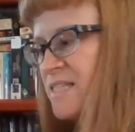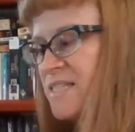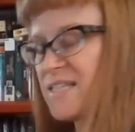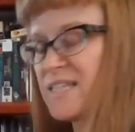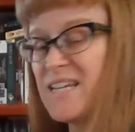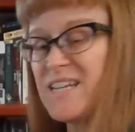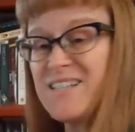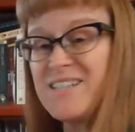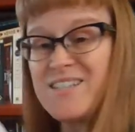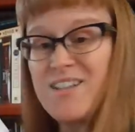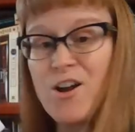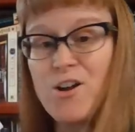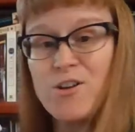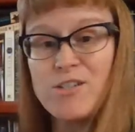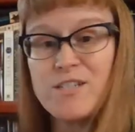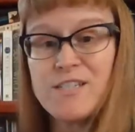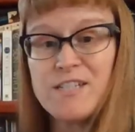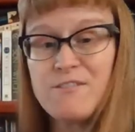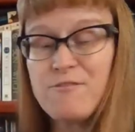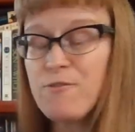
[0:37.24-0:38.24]
Seeds are
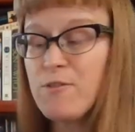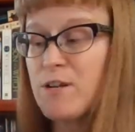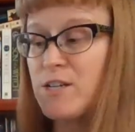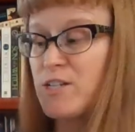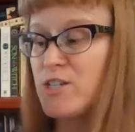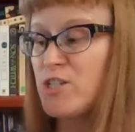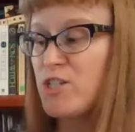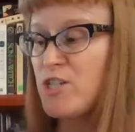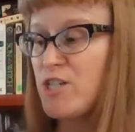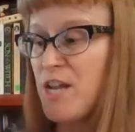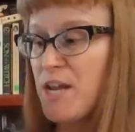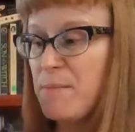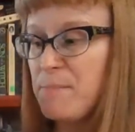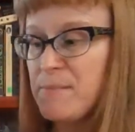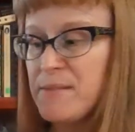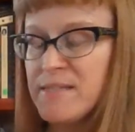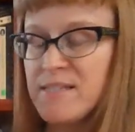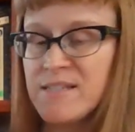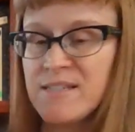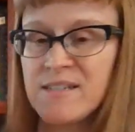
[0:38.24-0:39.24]
different
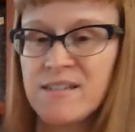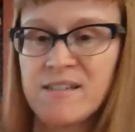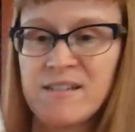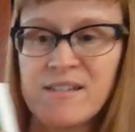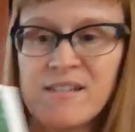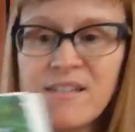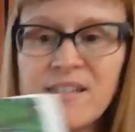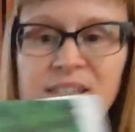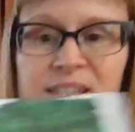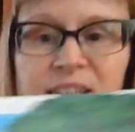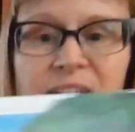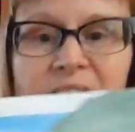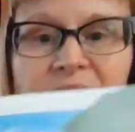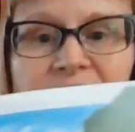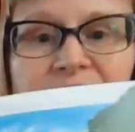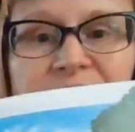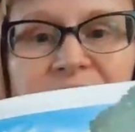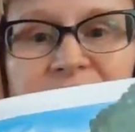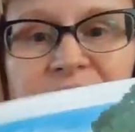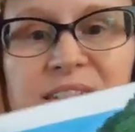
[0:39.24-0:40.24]
shapes,
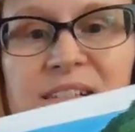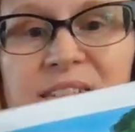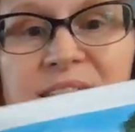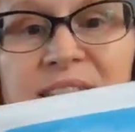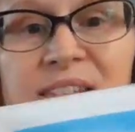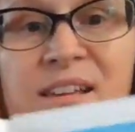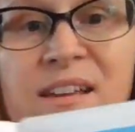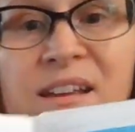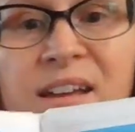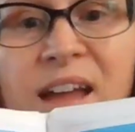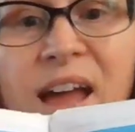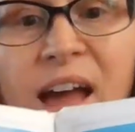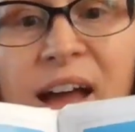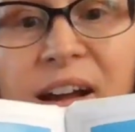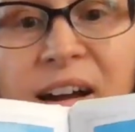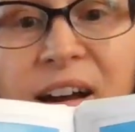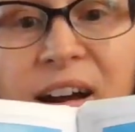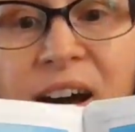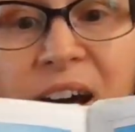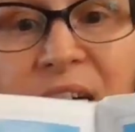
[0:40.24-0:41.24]
sizes,
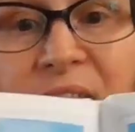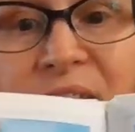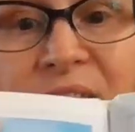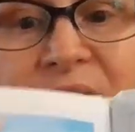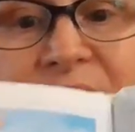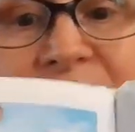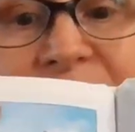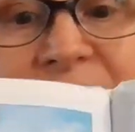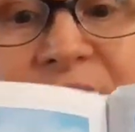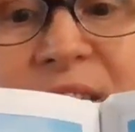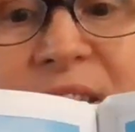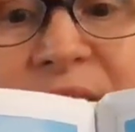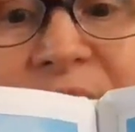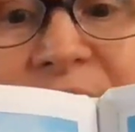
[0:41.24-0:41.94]
and colors.